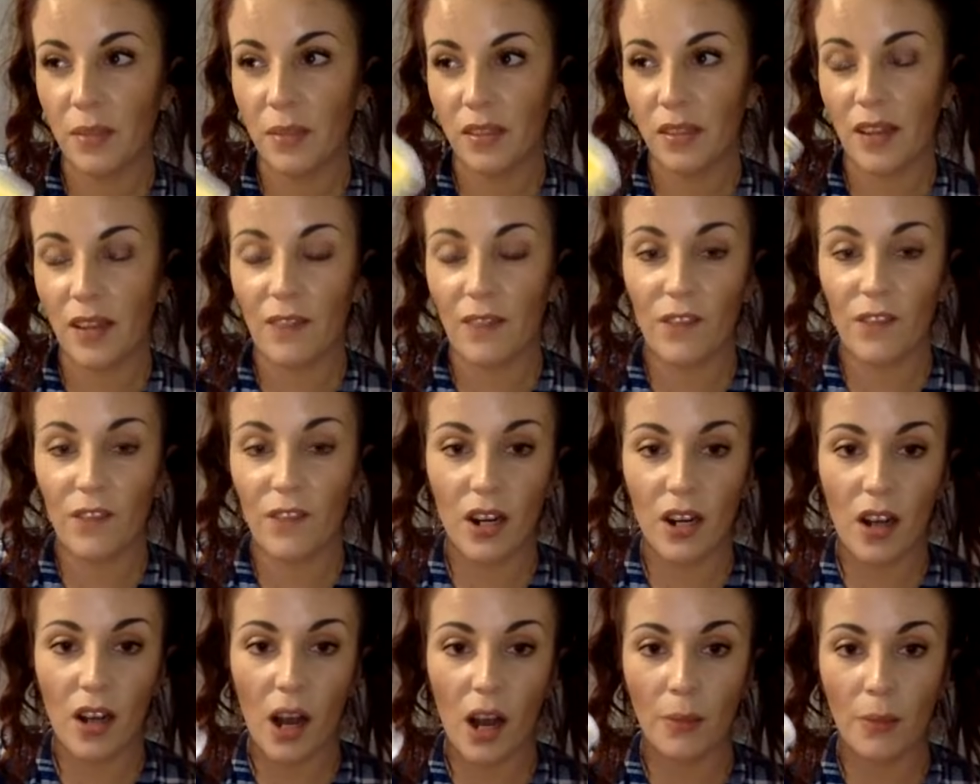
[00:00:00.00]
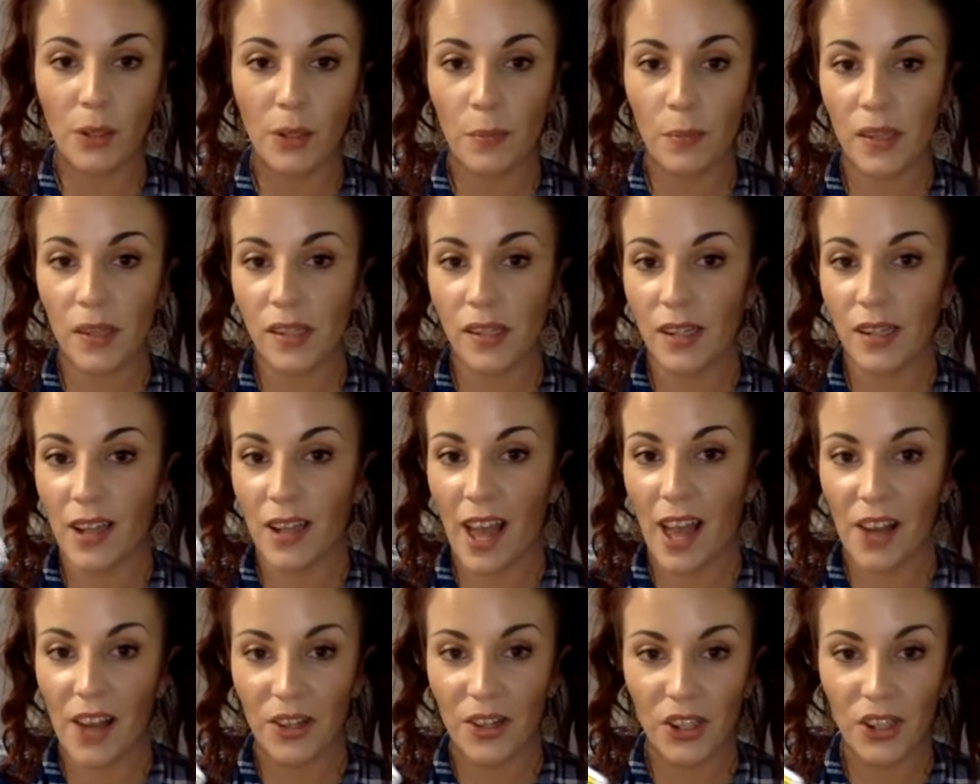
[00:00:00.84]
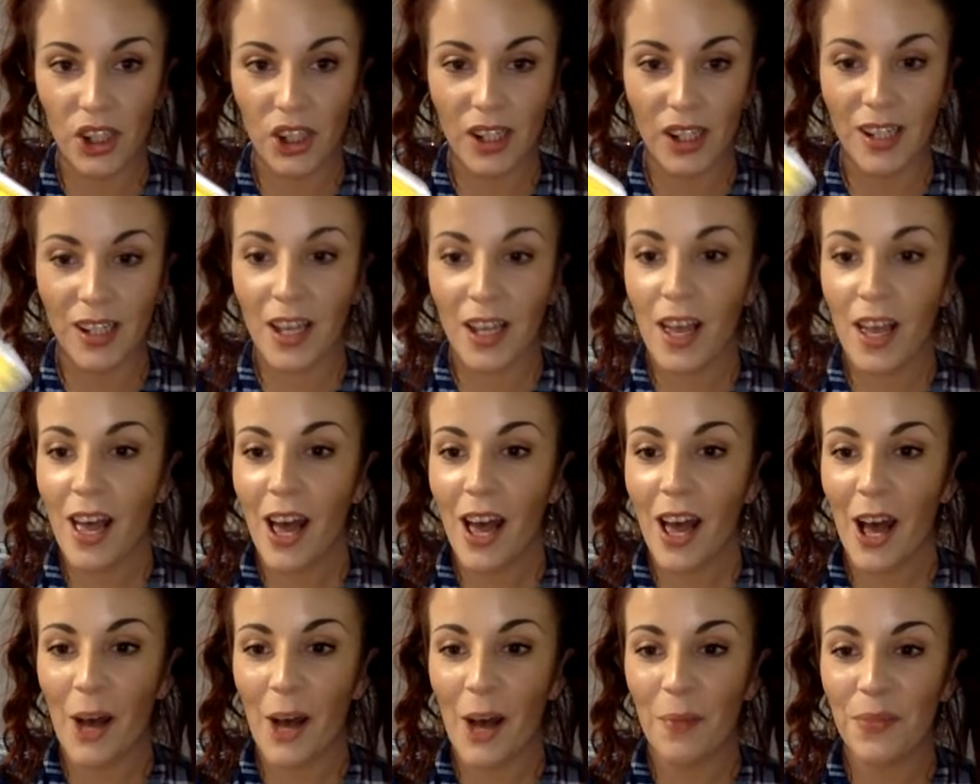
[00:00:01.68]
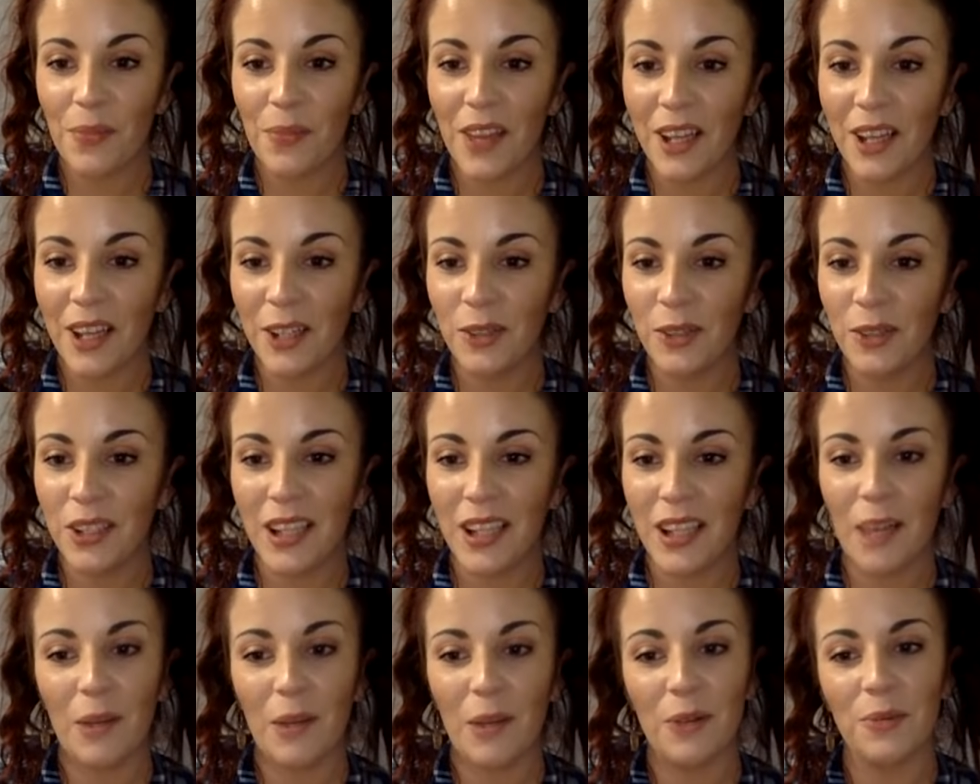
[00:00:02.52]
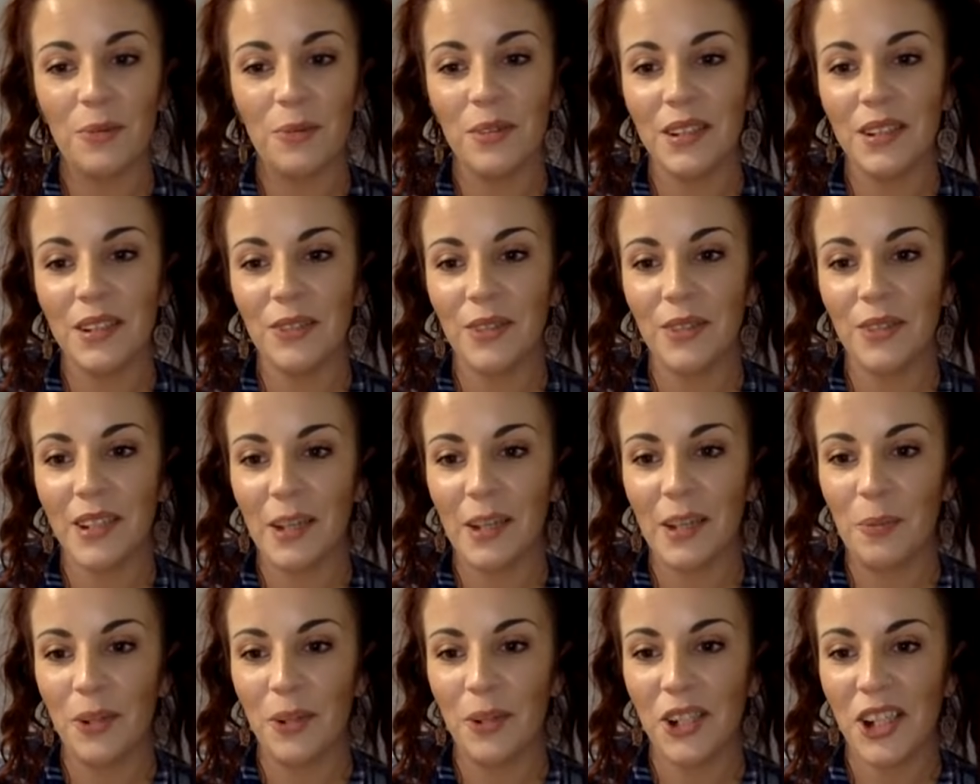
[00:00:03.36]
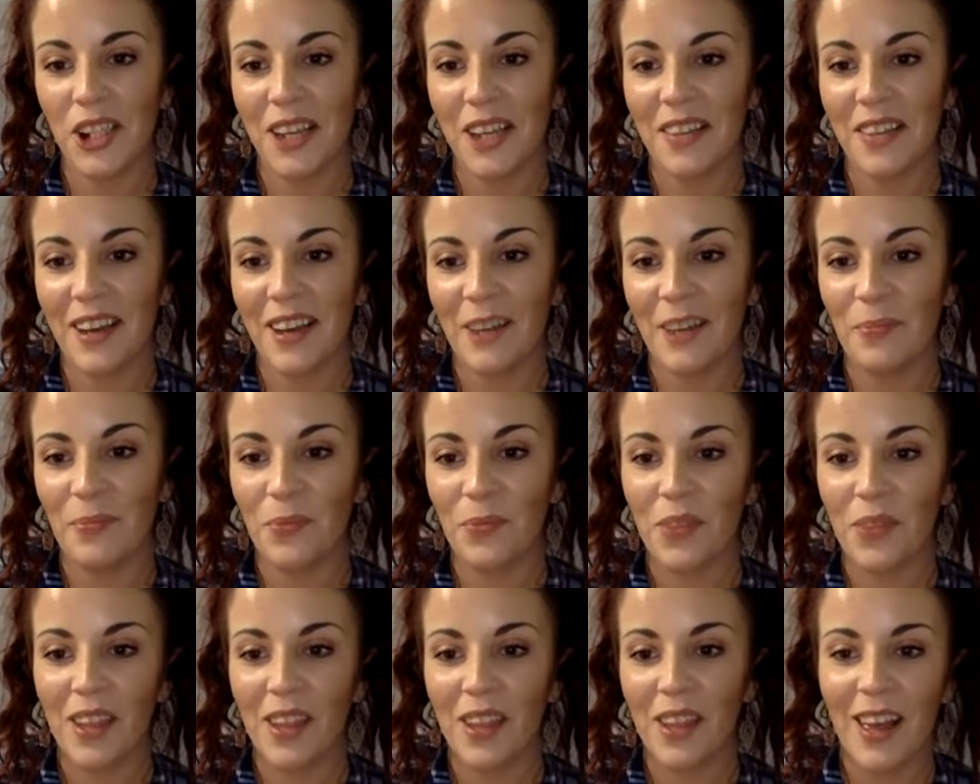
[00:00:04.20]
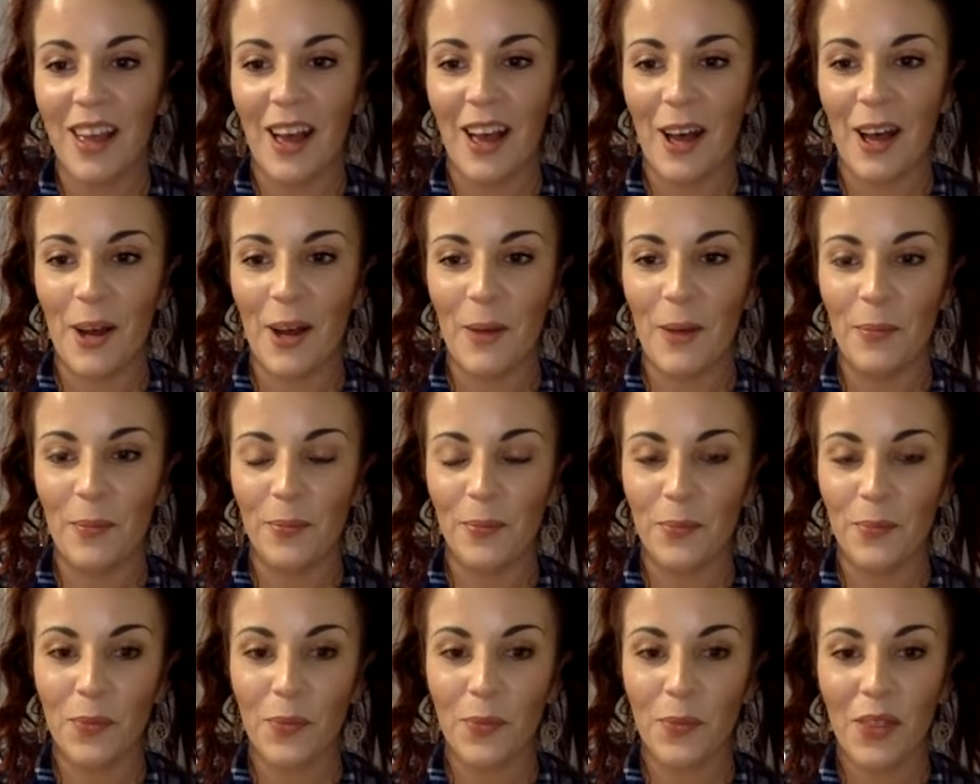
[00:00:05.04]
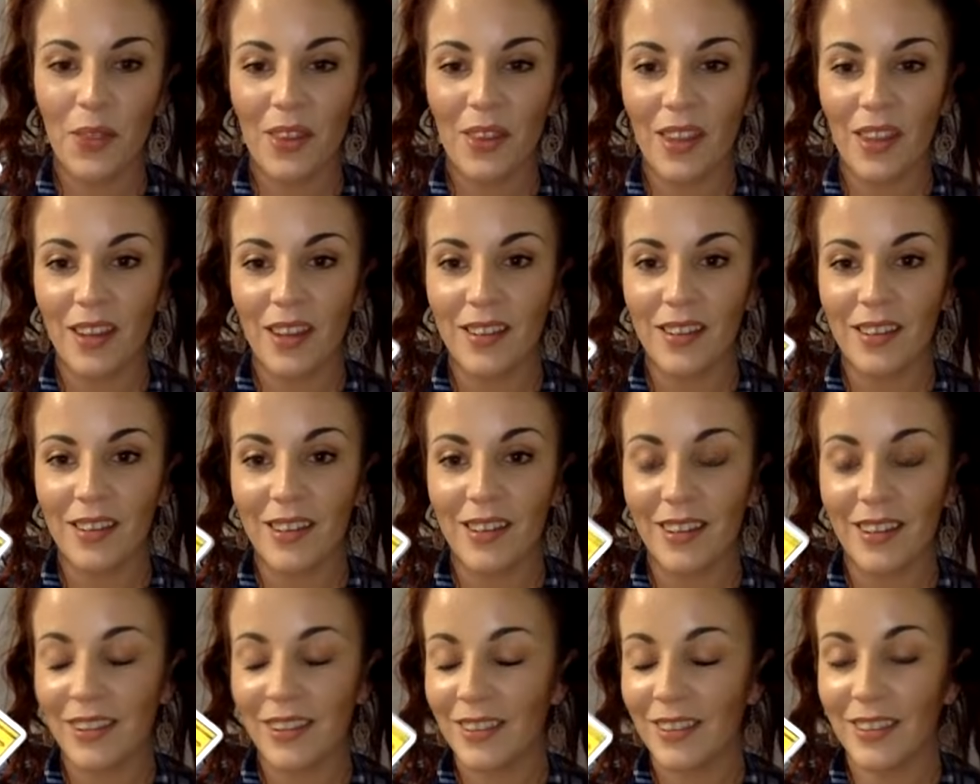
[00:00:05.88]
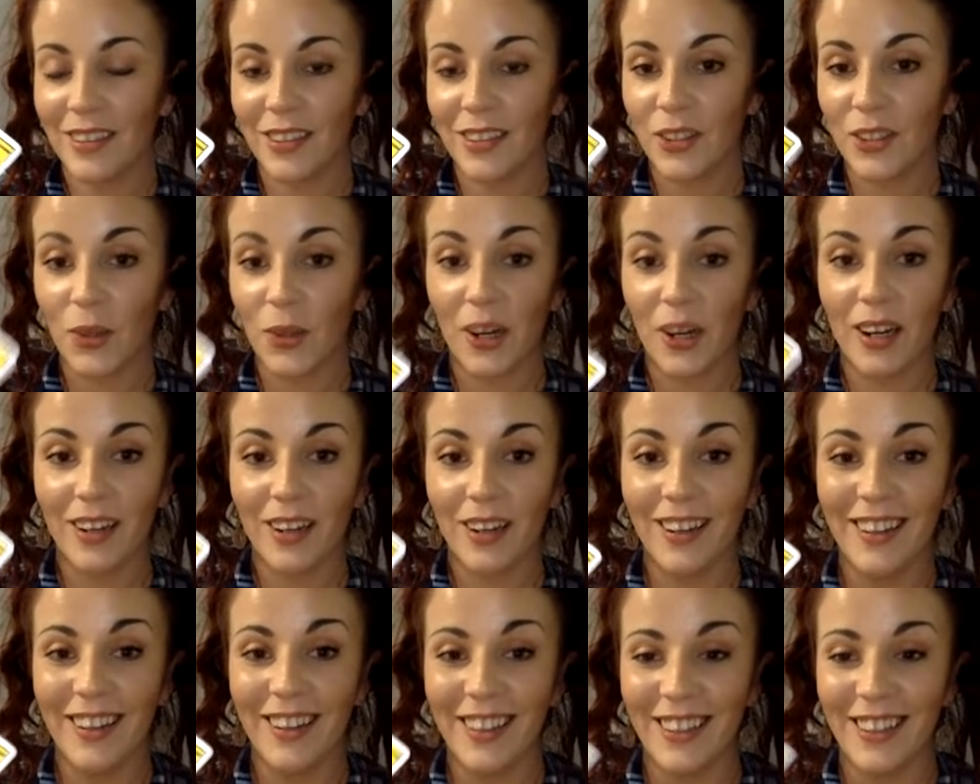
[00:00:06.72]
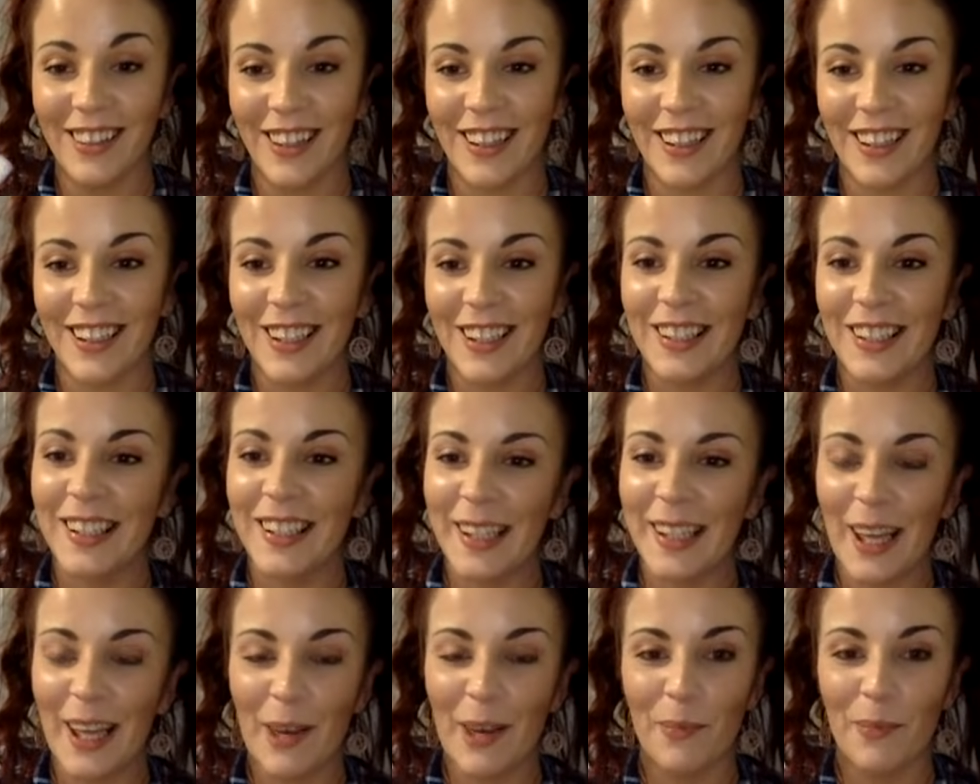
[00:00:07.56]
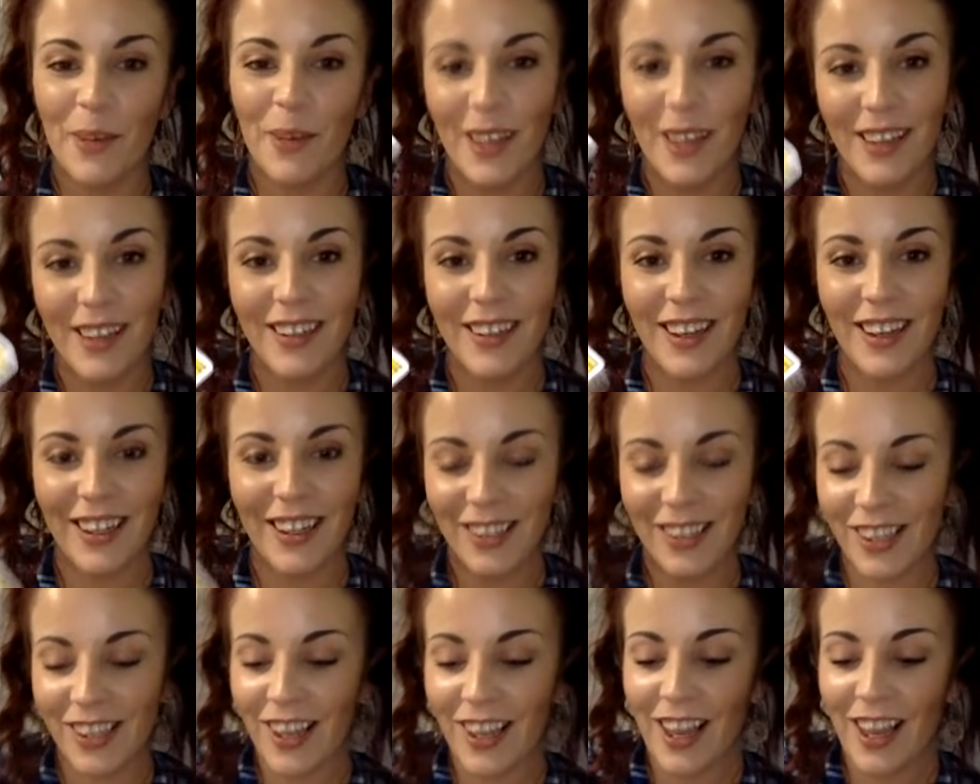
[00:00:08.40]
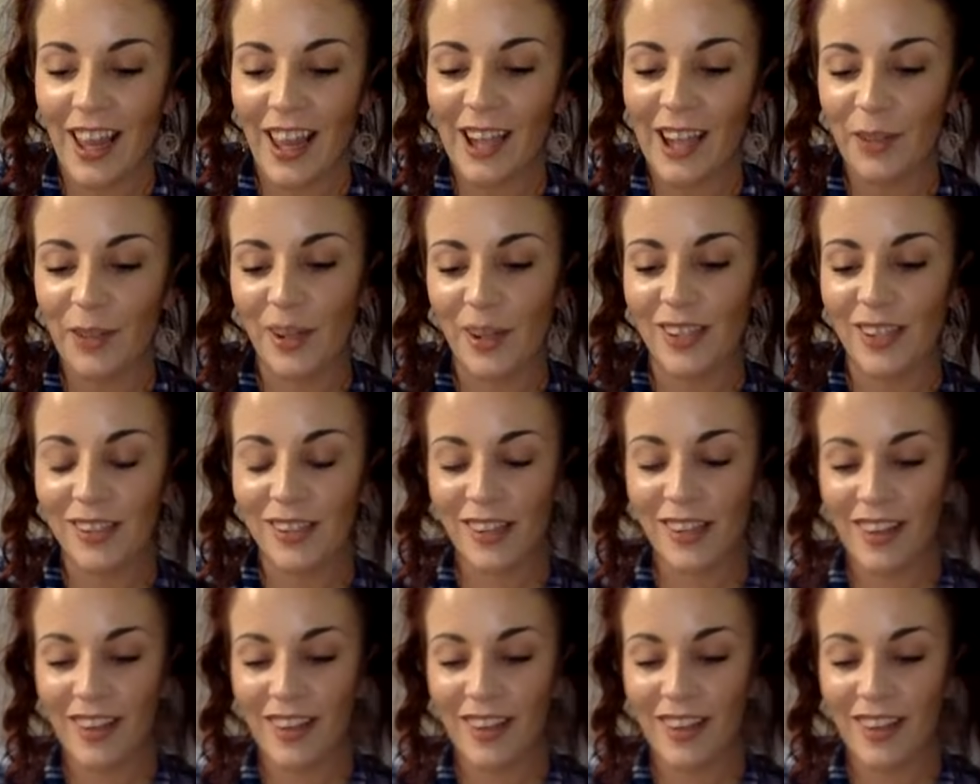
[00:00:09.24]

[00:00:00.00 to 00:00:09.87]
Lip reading: that very optimistic energy. Thank you, DM. I really, really appreciate that. Sorry, DM. Nice. Anyways,